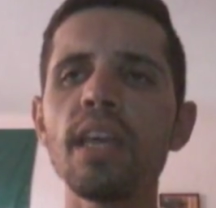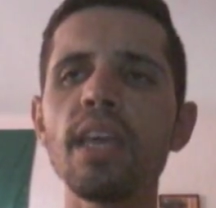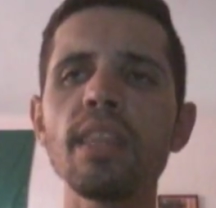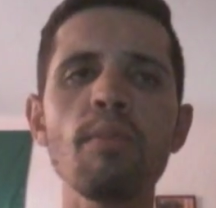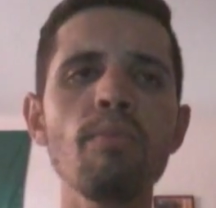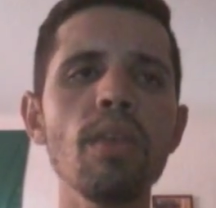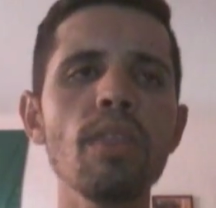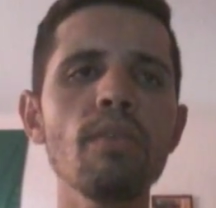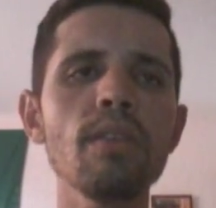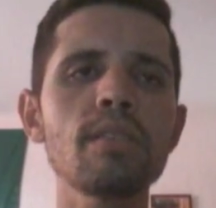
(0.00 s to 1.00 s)
in the
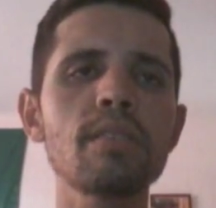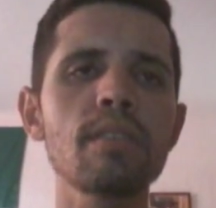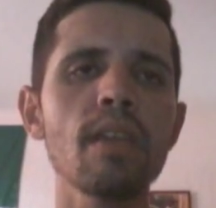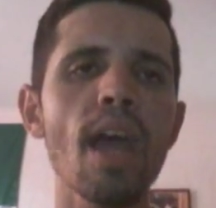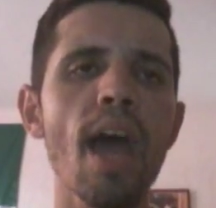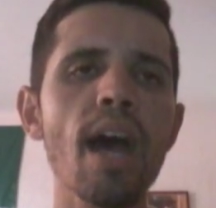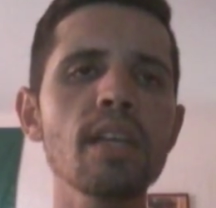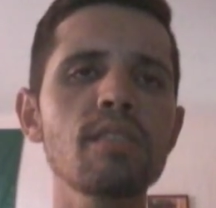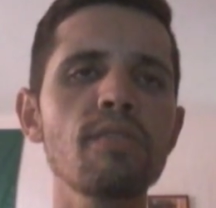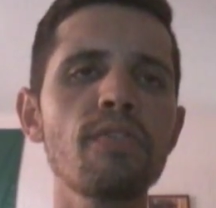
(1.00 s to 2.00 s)
Middle East
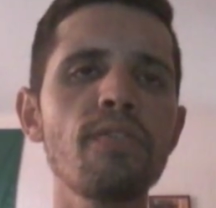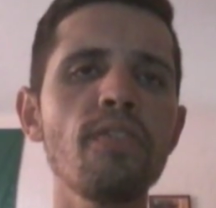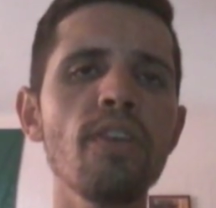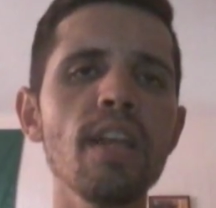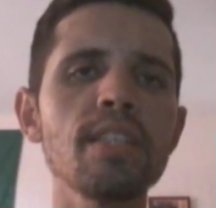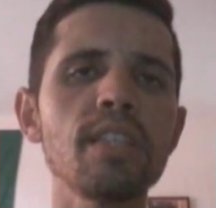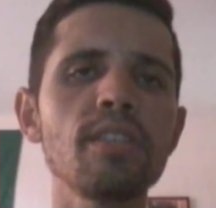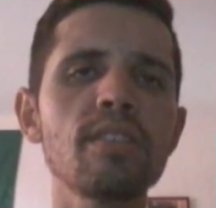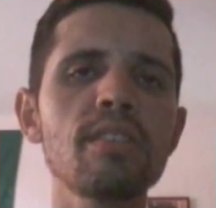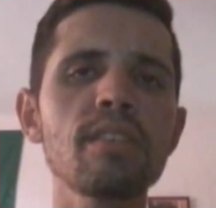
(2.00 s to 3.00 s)
has fueled
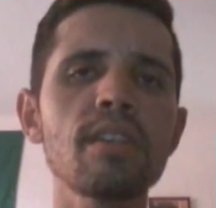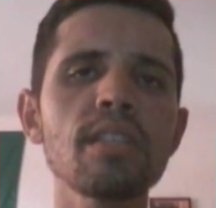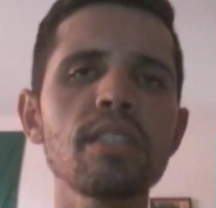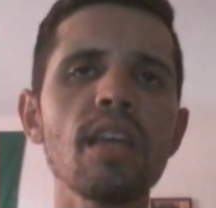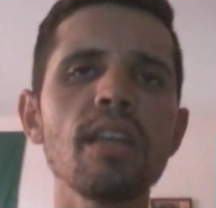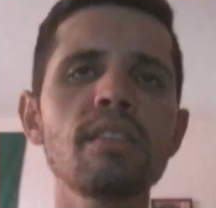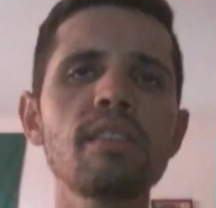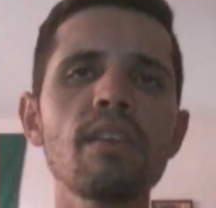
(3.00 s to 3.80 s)
the surge in